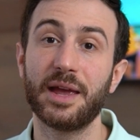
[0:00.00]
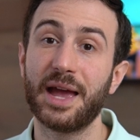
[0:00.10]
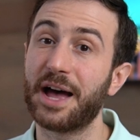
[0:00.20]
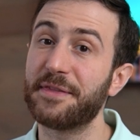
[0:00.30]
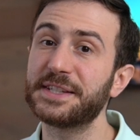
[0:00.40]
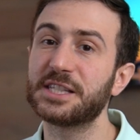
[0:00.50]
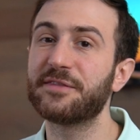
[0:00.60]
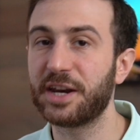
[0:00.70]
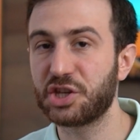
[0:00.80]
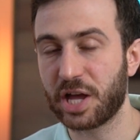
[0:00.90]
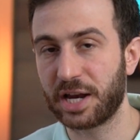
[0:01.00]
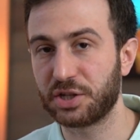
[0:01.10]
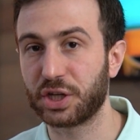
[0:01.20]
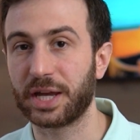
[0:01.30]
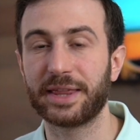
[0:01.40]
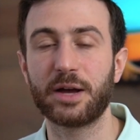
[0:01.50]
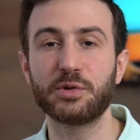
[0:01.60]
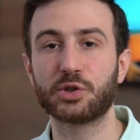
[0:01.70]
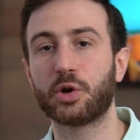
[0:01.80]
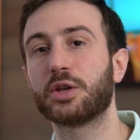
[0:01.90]
And this is very challenging. And I was
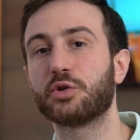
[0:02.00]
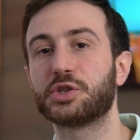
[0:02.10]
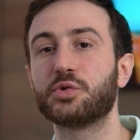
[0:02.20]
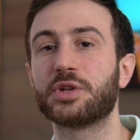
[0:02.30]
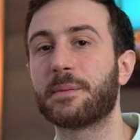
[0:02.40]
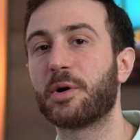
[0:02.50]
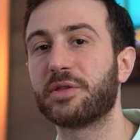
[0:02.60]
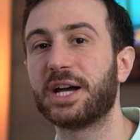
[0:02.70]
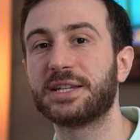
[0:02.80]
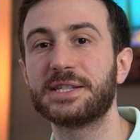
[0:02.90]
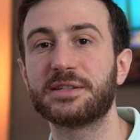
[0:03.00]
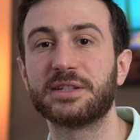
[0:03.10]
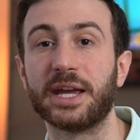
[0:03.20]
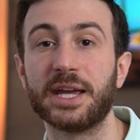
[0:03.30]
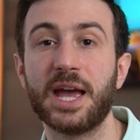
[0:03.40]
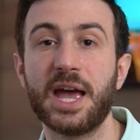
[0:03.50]
talking to a student about that yesterday